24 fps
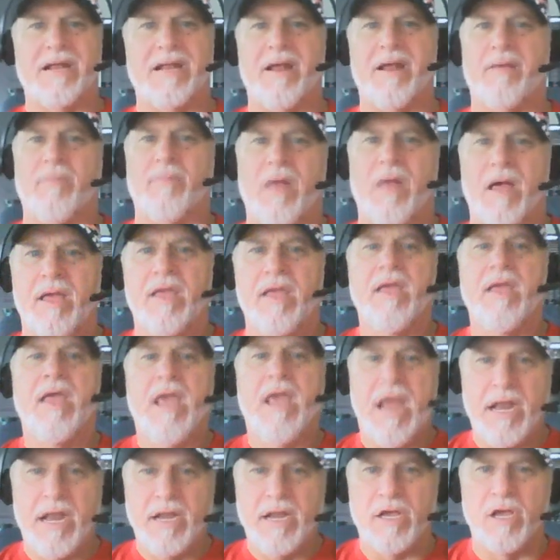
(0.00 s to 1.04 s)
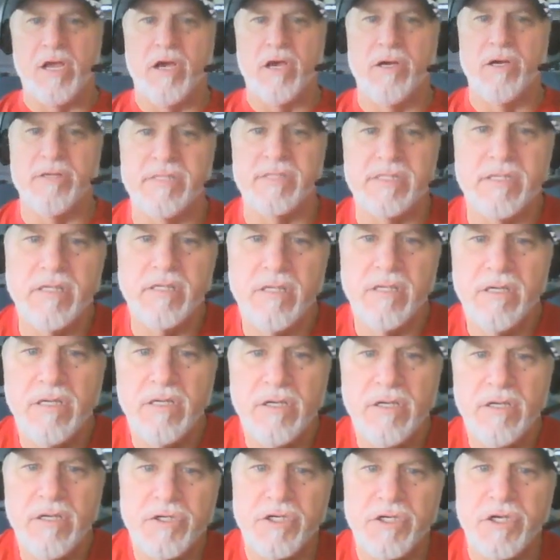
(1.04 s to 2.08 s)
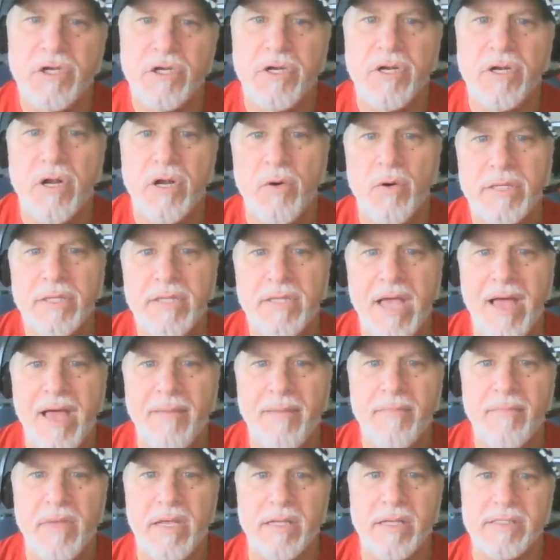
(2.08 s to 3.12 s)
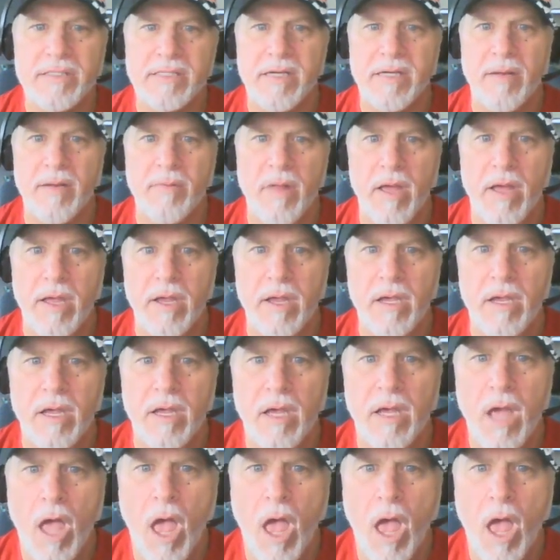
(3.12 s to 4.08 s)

And I'm like, and he goes, do you know what that means? And I'm like,